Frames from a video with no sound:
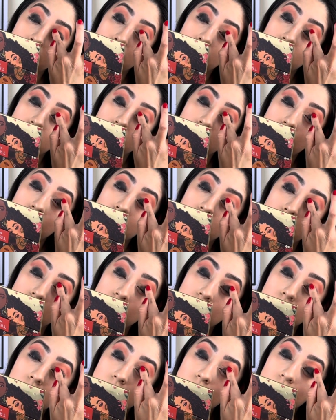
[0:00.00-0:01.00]
this is
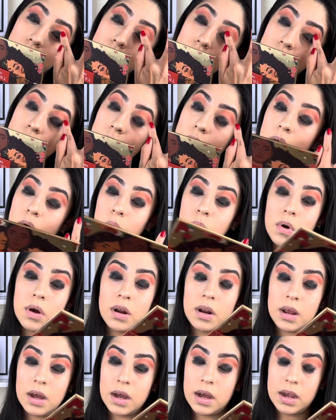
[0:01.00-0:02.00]
not what
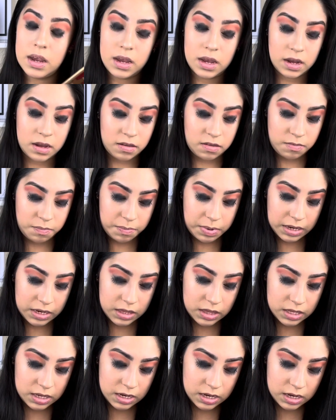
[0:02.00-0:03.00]
I
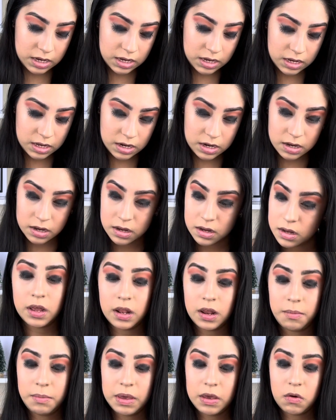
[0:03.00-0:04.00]
expected.
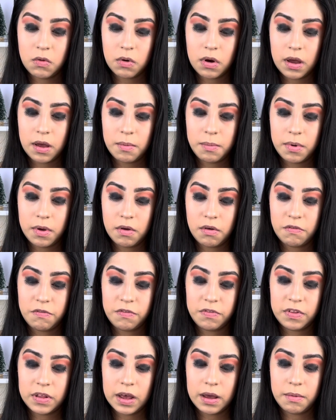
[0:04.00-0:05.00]
Let me grab a
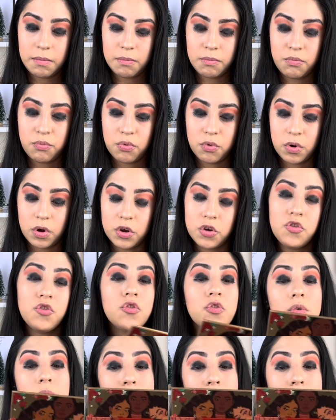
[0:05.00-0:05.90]
flat brush